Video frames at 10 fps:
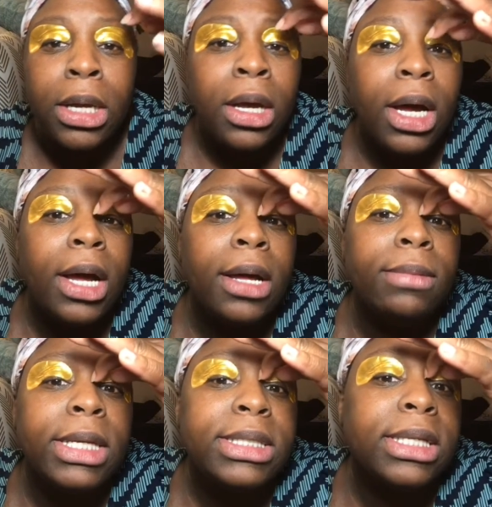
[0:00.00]

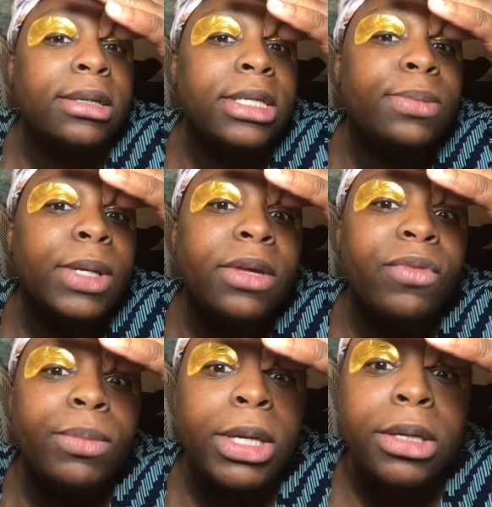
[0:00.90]
Let's peel it
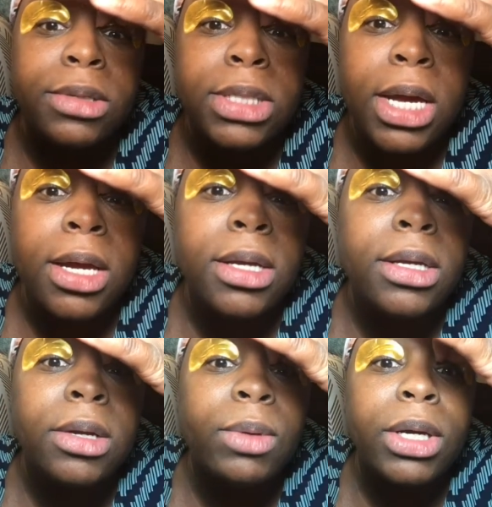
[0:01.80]
from the inside.
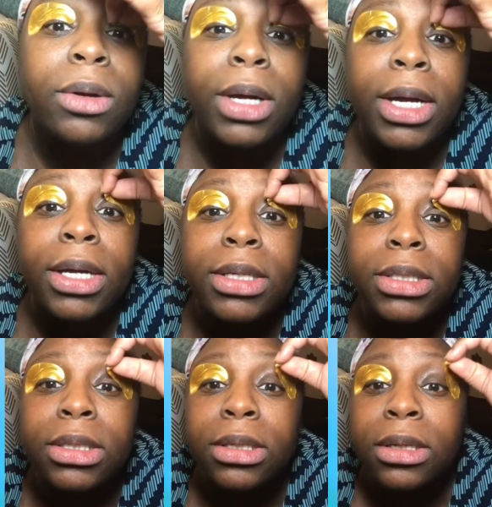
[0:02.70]
Here we go, guys.
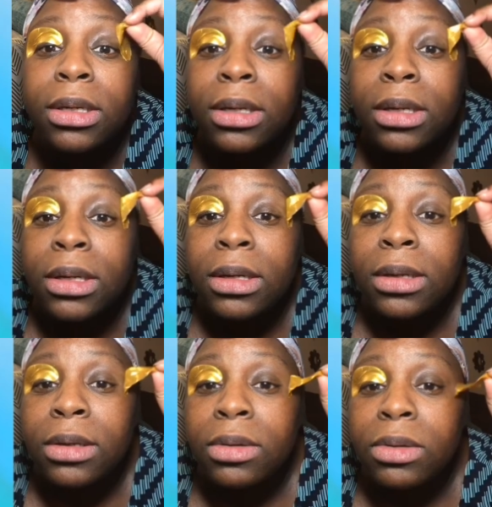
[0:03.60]

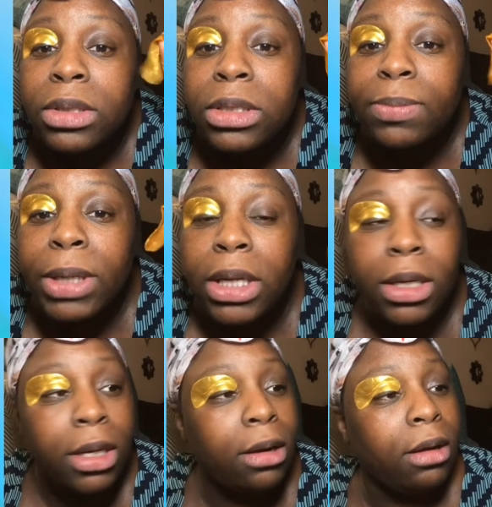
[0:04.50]
Just
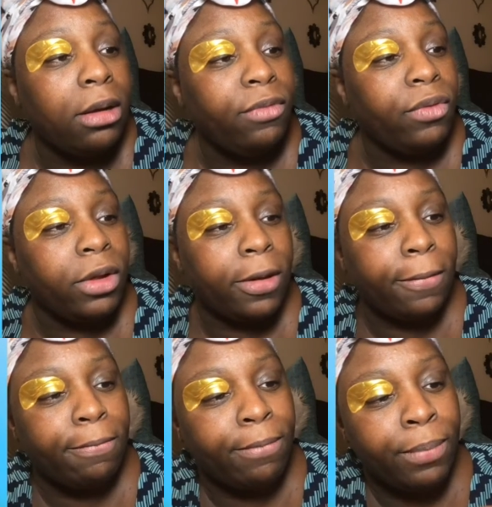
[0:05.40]
peeling it off.
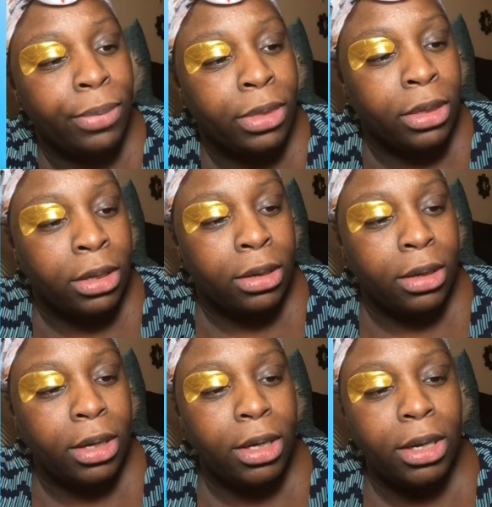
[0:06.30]

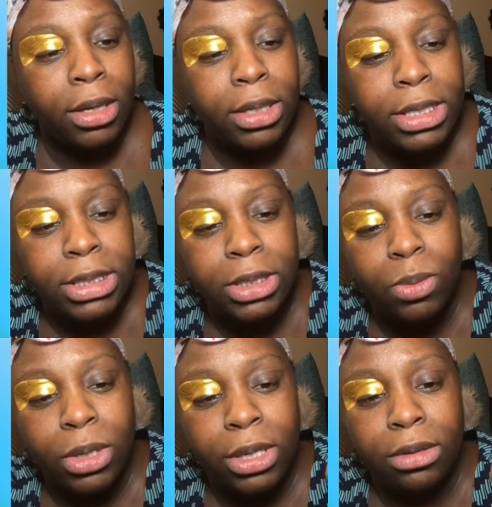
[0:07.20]
And this is
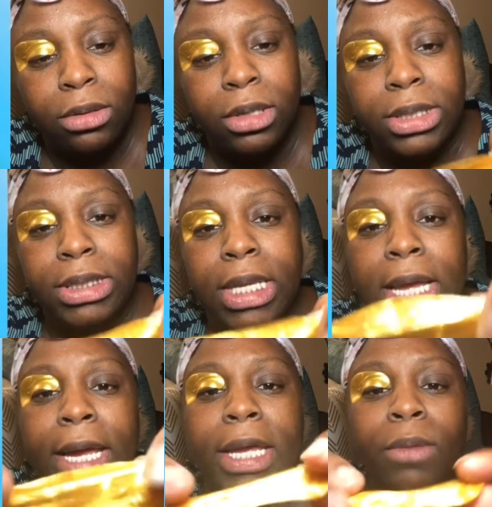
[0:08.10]
what it looks
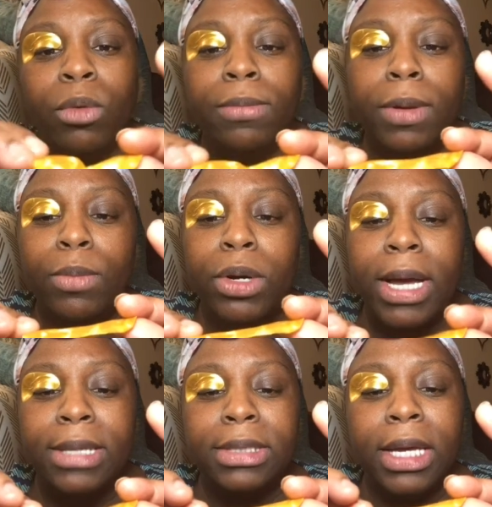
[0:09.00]
like. And remember,
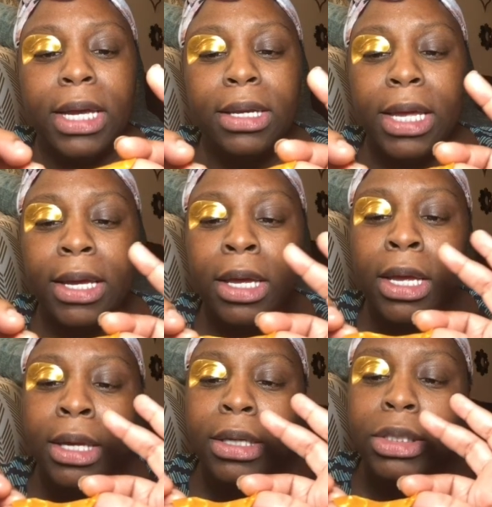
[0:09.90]
guys, it had like
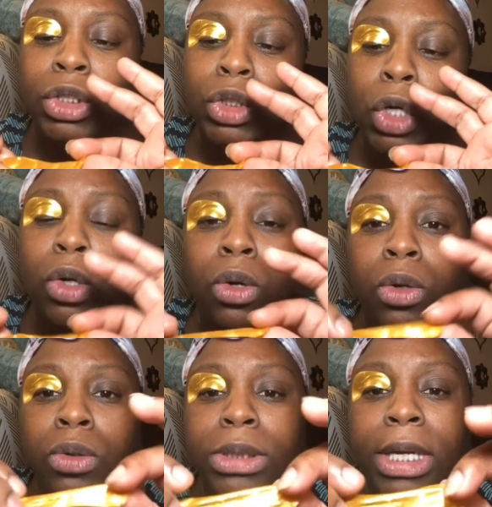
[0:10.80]

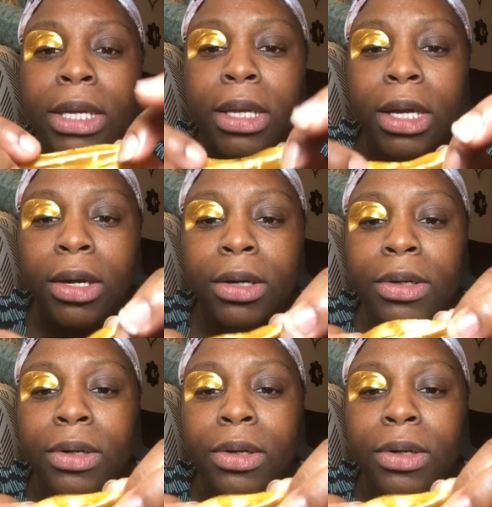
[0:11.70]
circles in there.